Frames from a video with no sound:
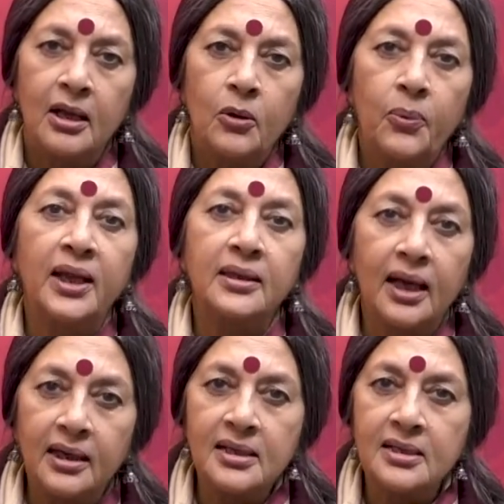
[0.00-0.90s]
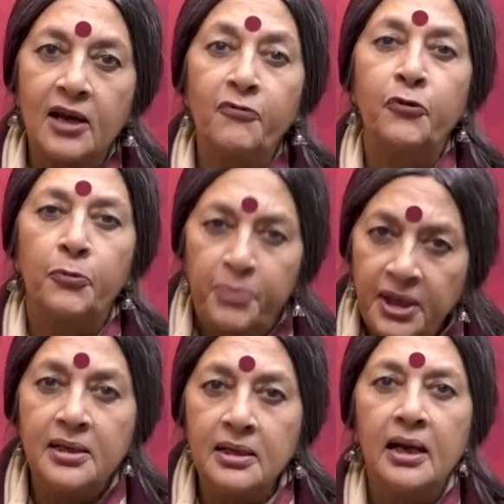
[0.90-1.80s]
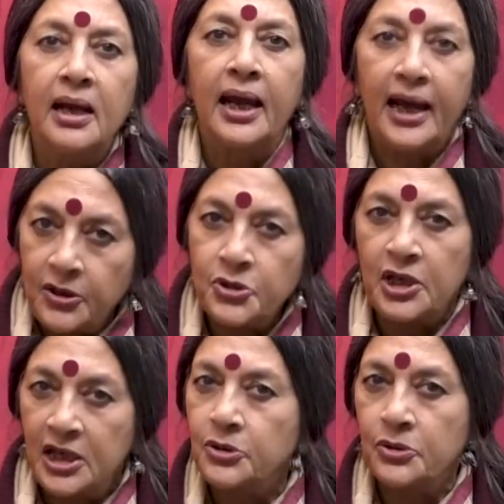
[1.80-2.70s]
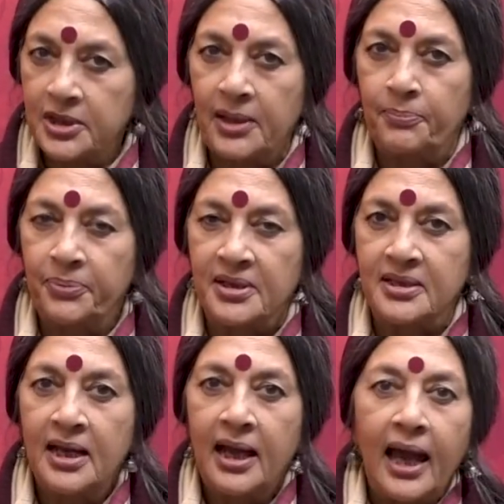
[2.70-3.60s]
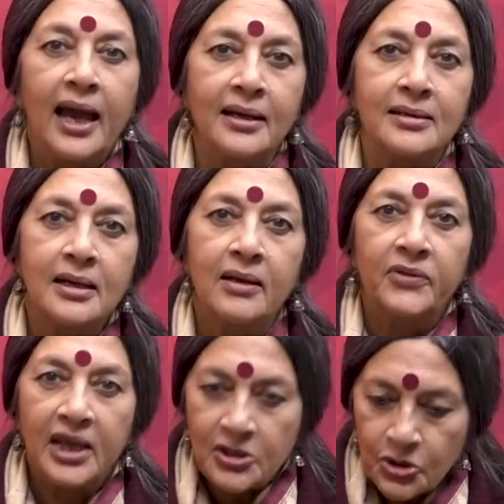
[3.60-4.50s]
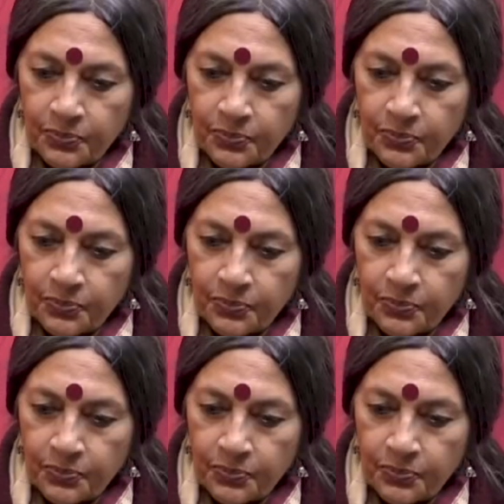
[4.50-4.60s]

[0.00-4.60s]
where Dalits are forbidden entry into temples and they